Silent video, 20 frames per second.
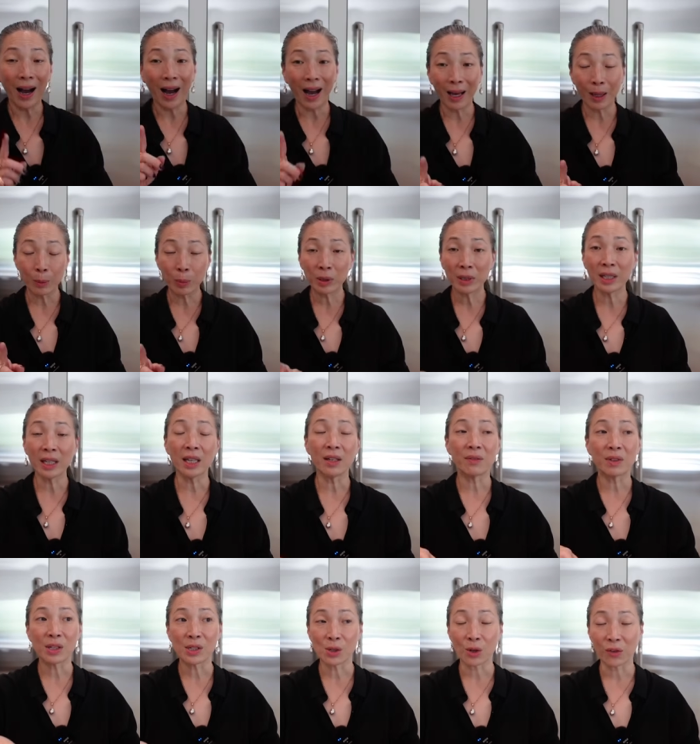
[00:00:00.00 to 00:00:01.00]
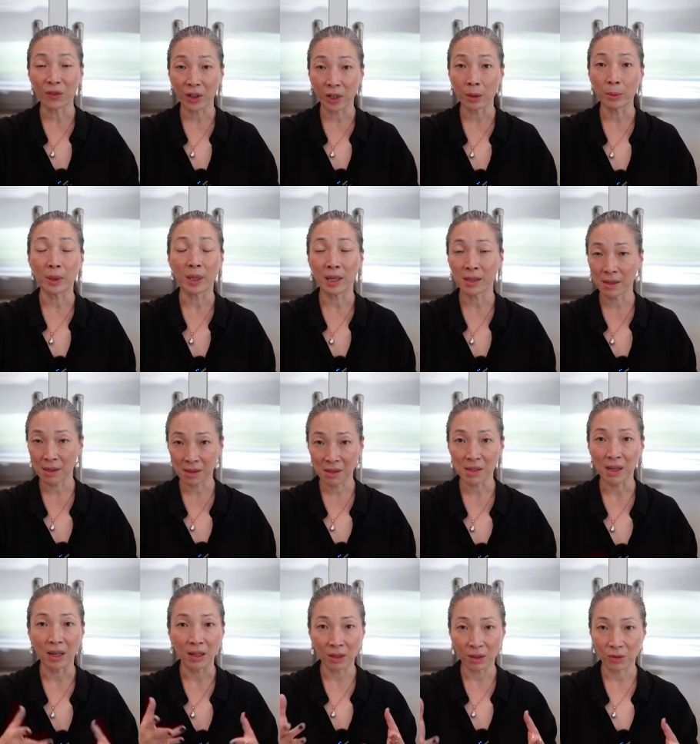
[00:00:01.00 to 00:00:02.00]
I believe these are available as a
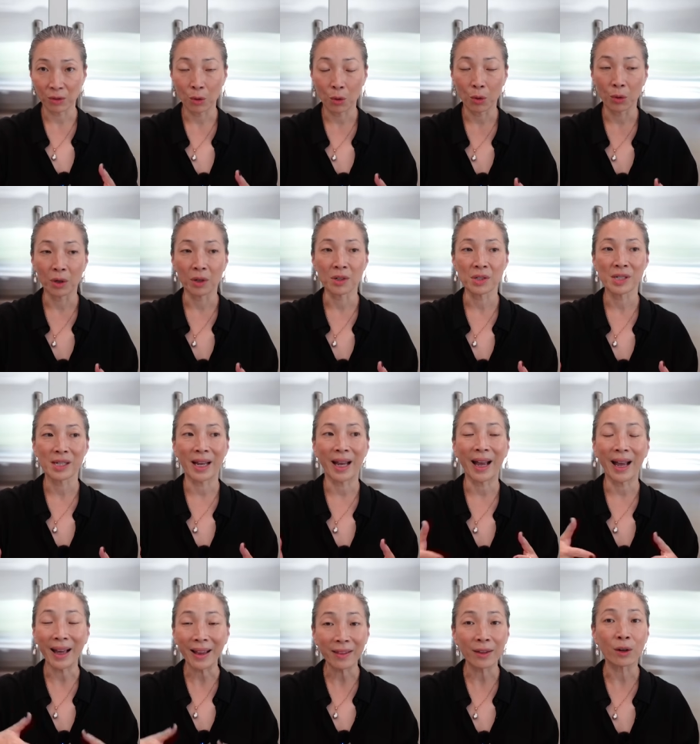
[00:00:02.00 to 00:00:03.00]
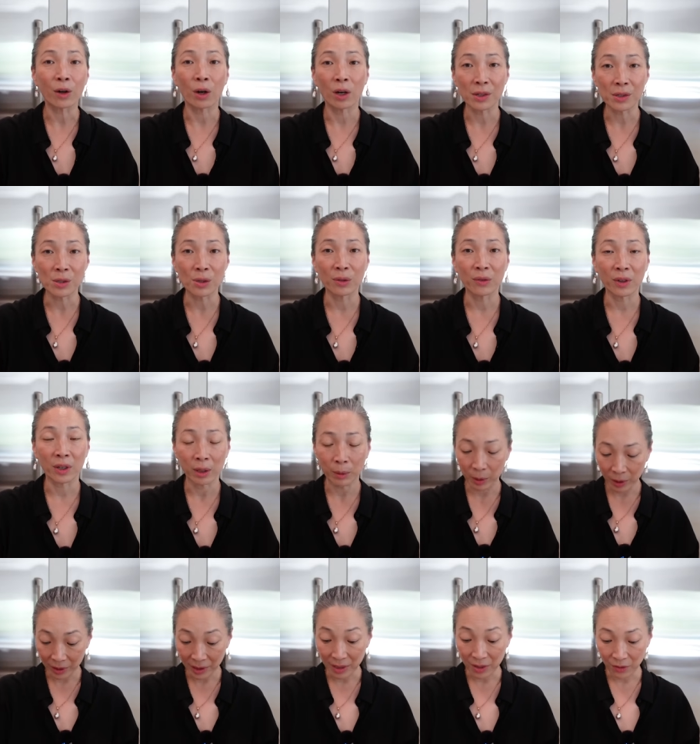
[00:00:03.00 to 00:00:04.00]
set, of course, and they're also
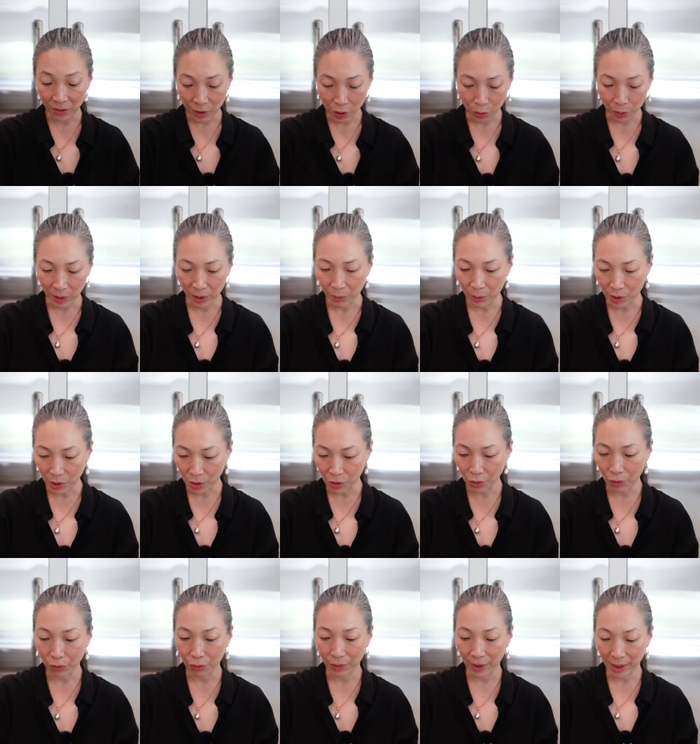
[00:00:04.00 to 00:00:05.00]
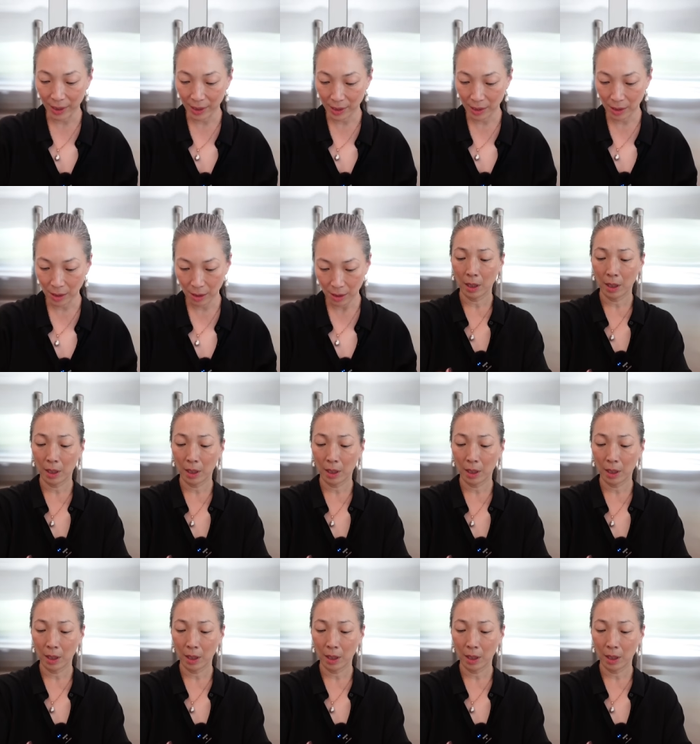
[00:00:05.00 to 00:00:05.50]
available individually, which is great.